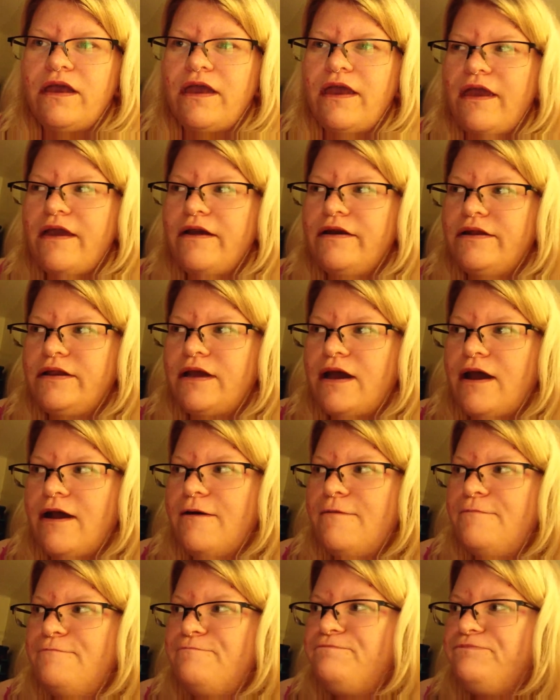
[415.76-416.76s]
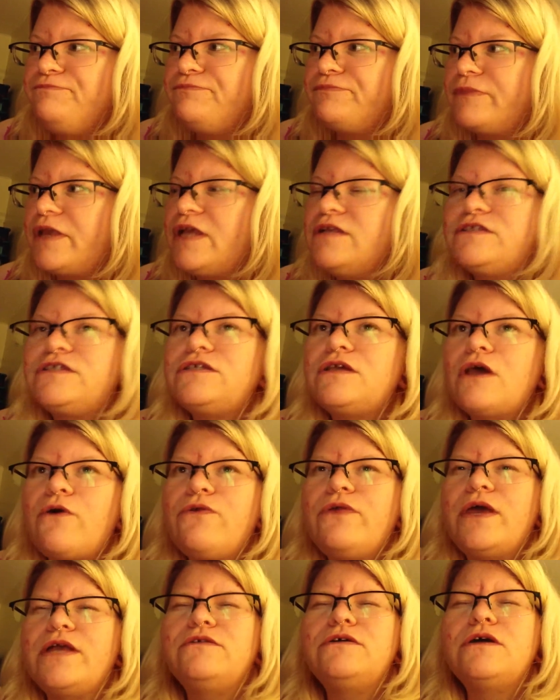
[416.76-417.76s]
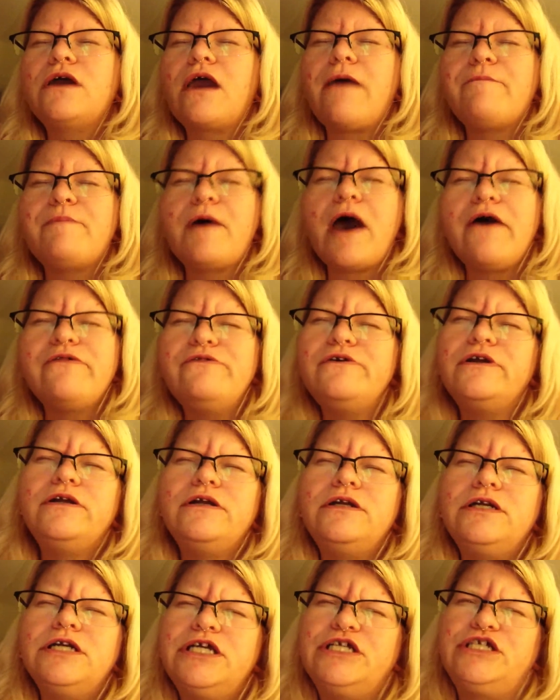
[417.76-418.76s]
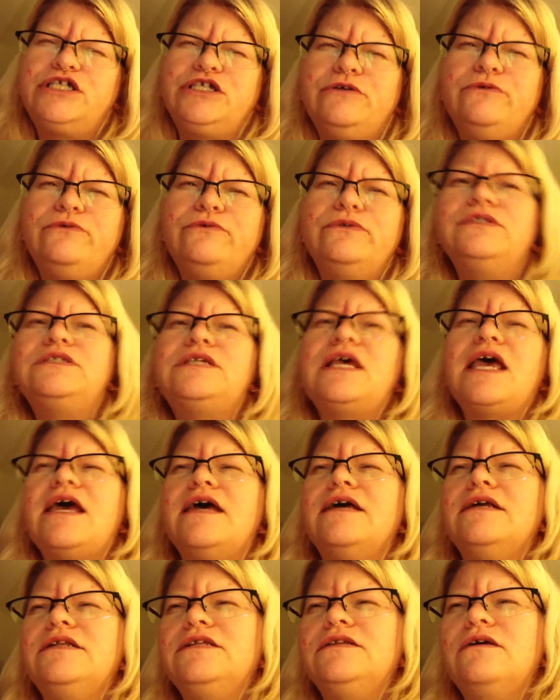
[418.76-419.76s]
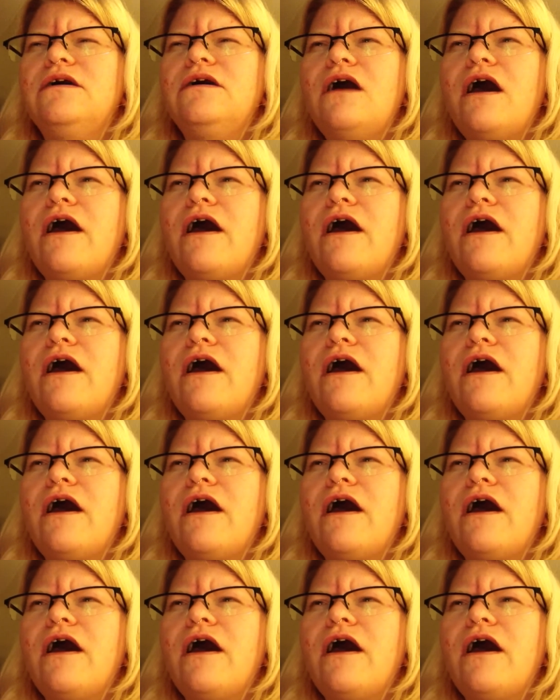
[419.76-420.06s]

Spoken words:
And so they took up other issues and